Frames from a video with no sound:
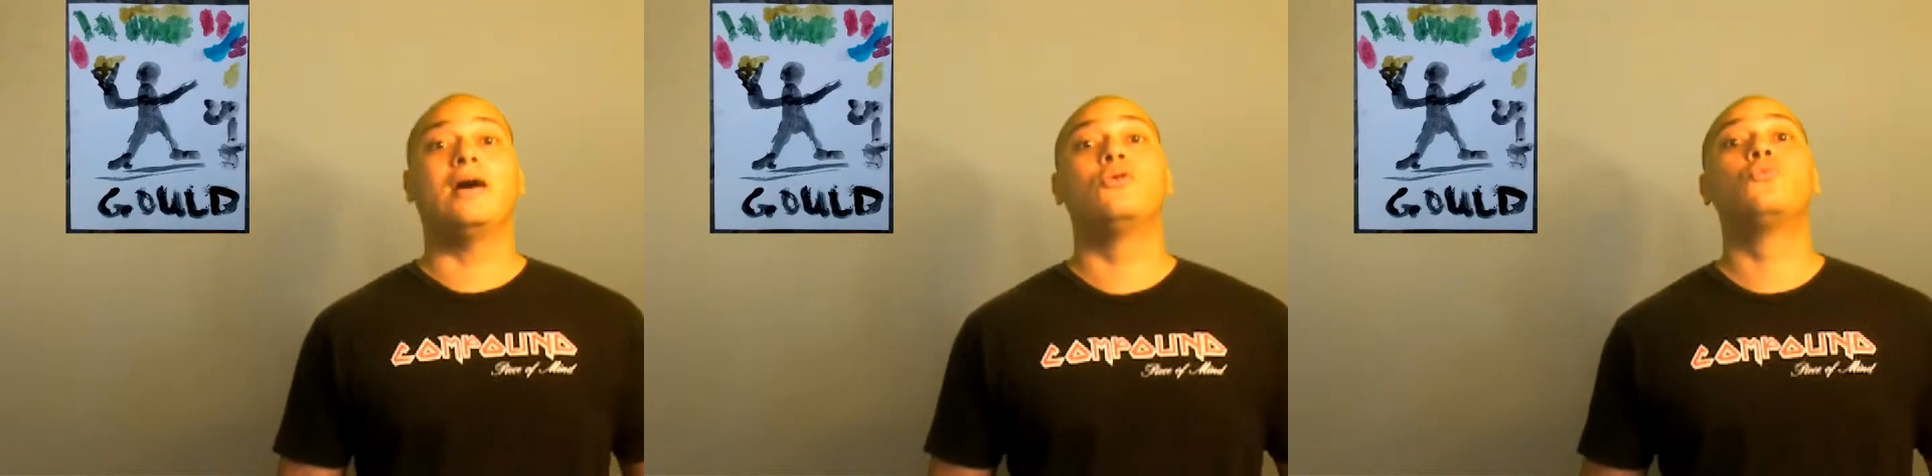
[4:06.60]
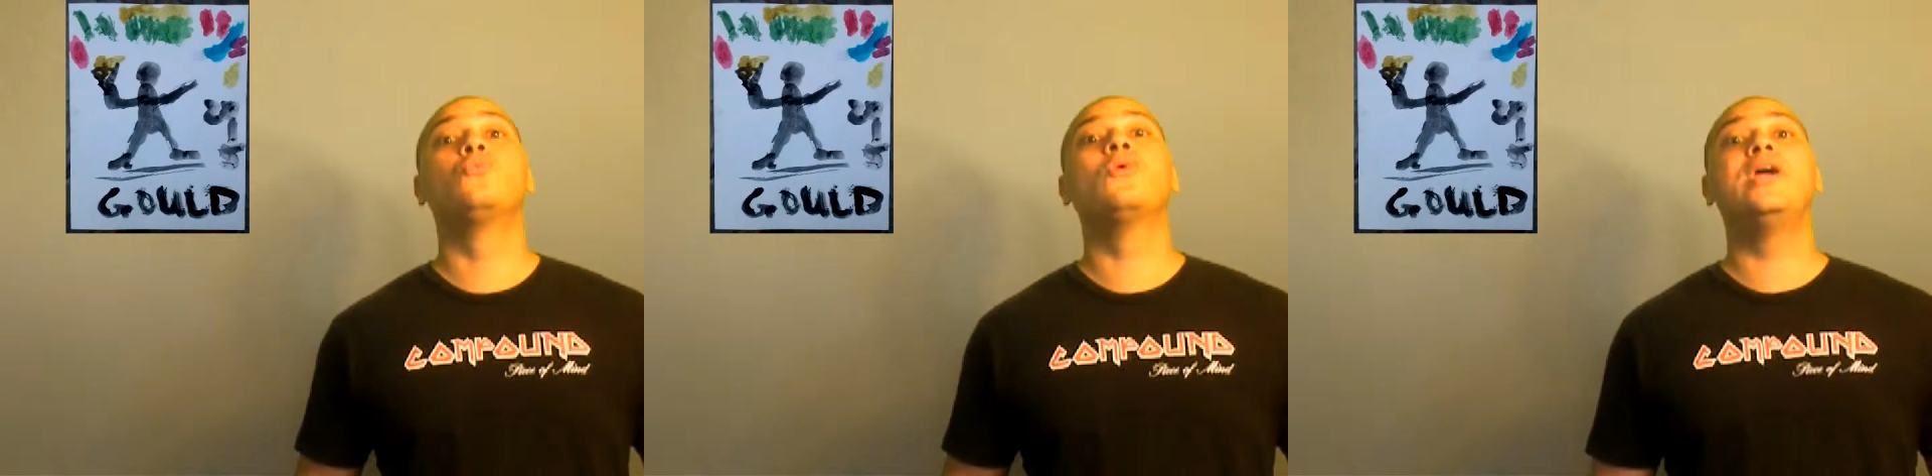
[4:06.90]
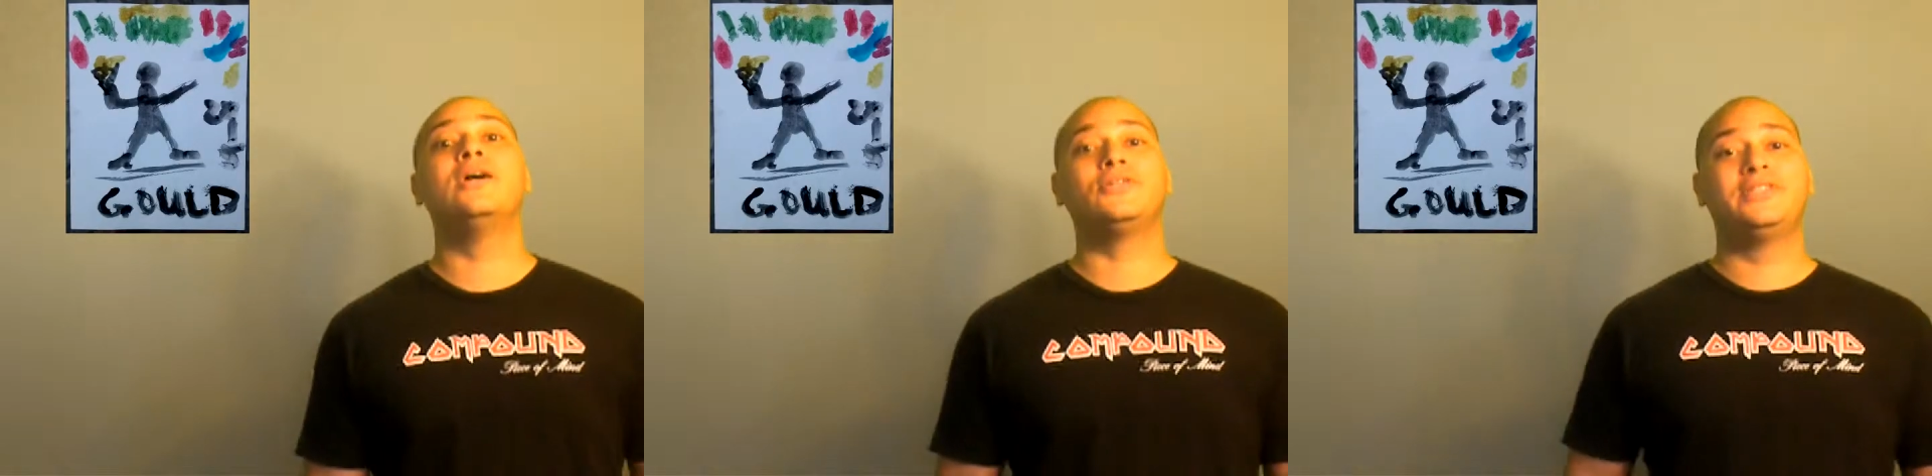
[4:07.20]
Yeah,
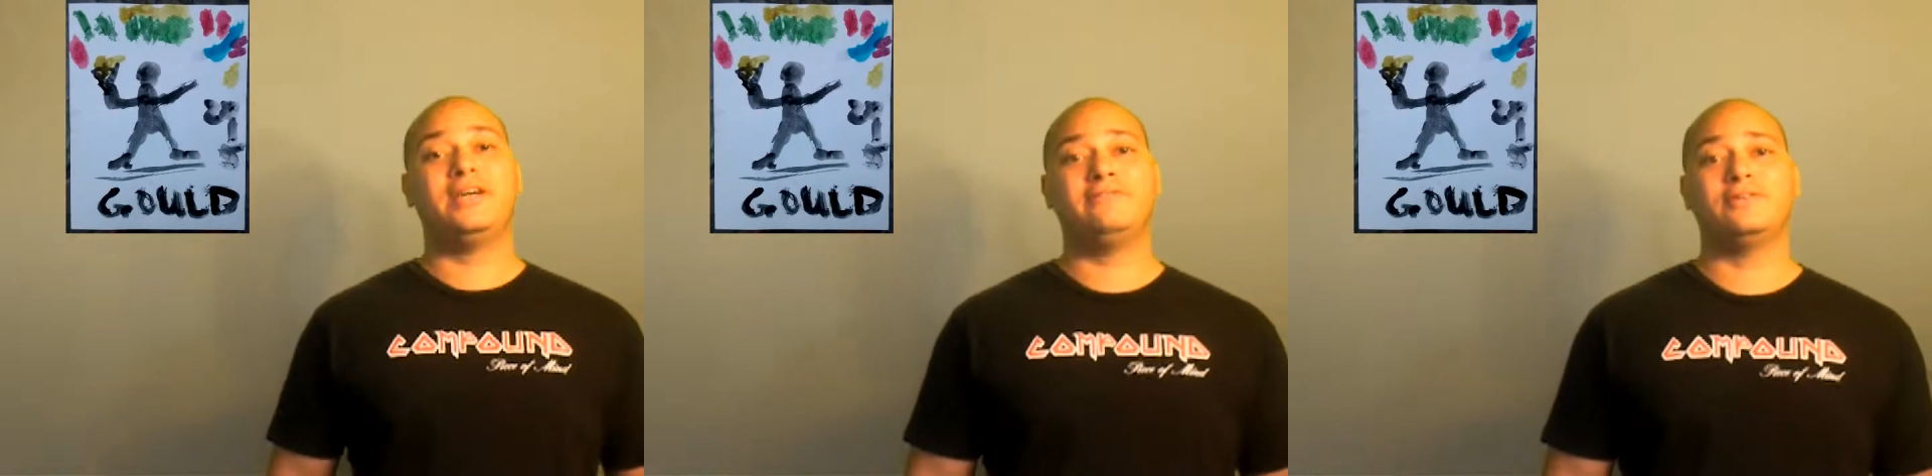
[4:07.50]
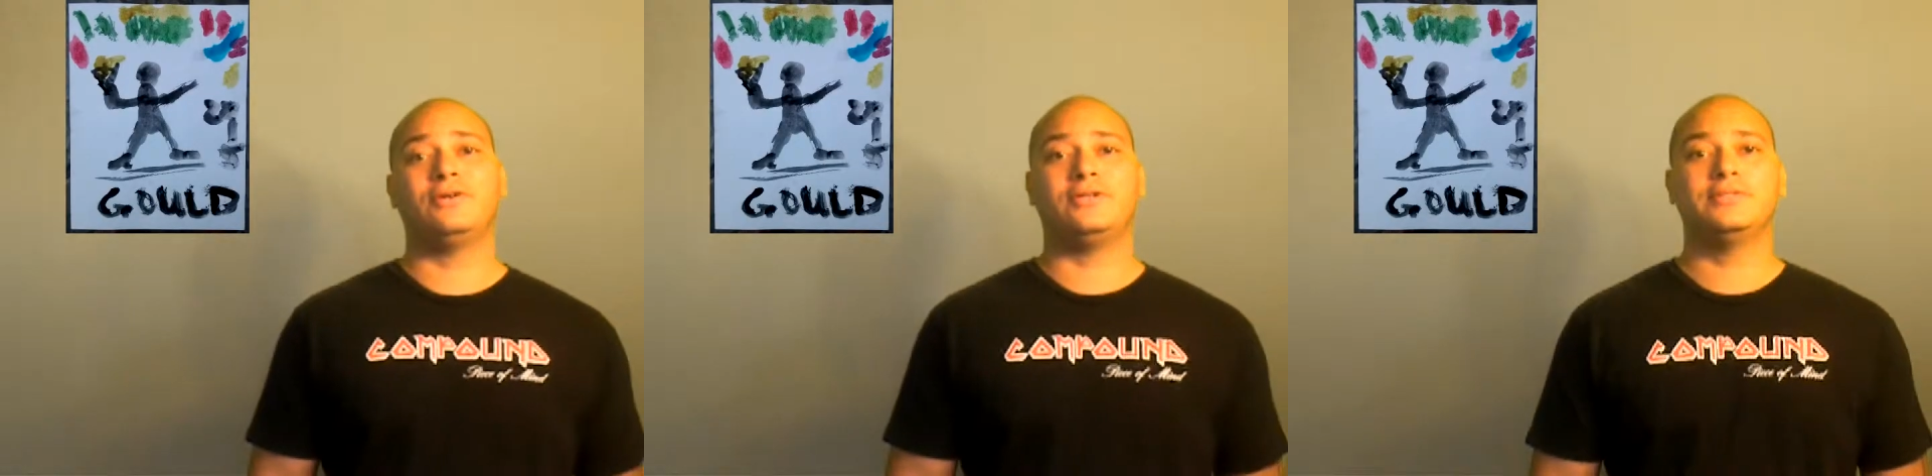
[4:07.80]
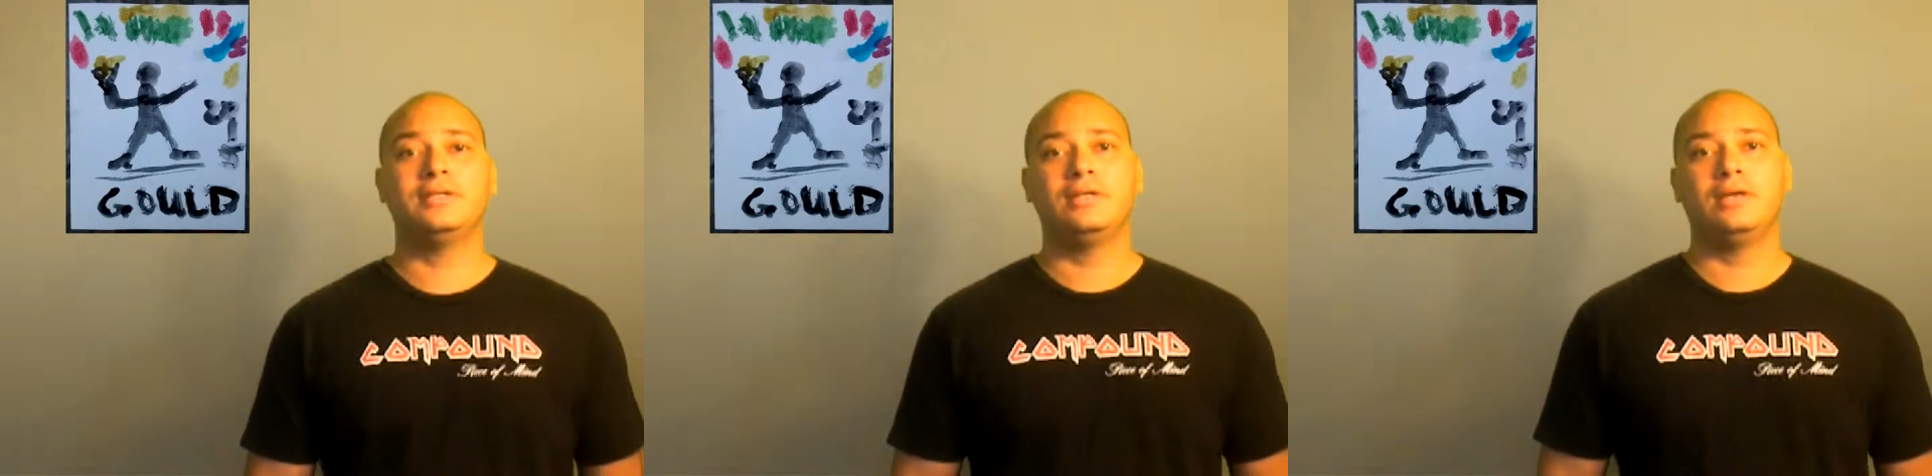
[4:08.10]
real difficult.